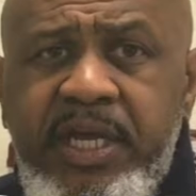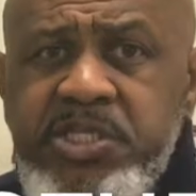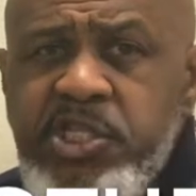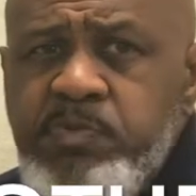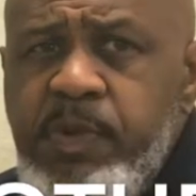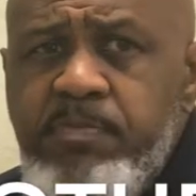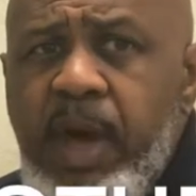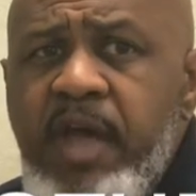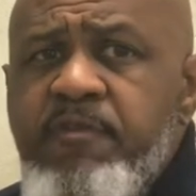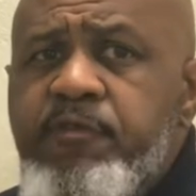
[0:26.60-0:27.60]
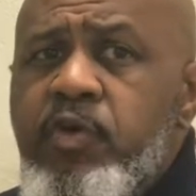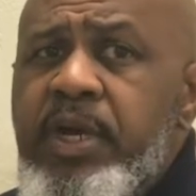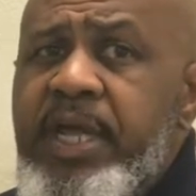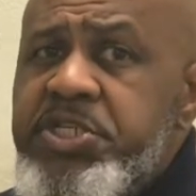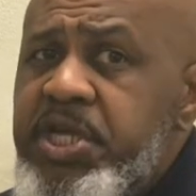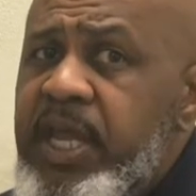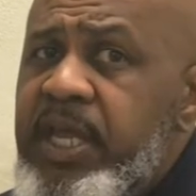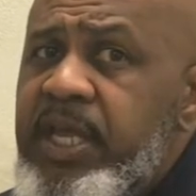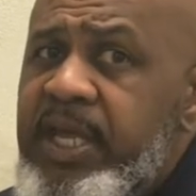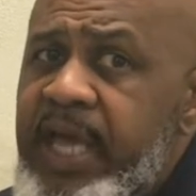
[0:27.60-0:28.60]
And just be mindful, an
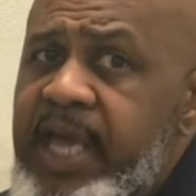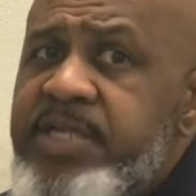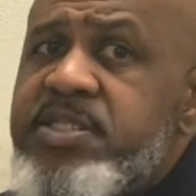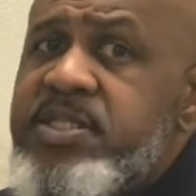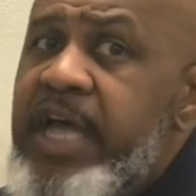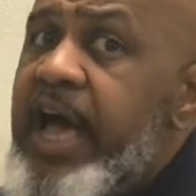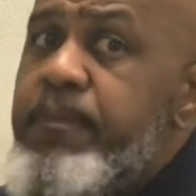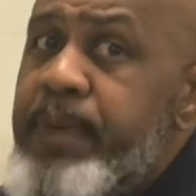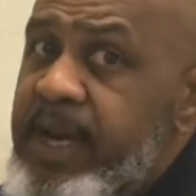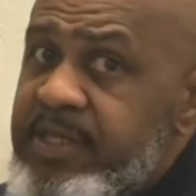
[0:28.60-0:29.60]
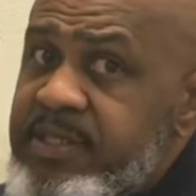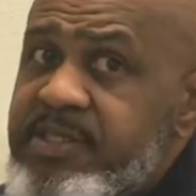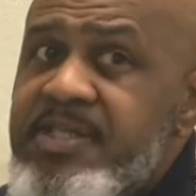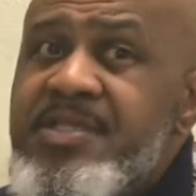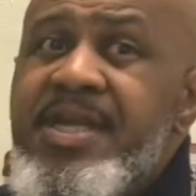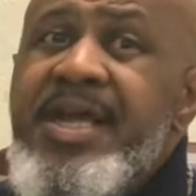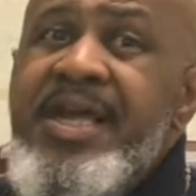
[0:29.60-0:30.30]
educated guess is a hypothesis,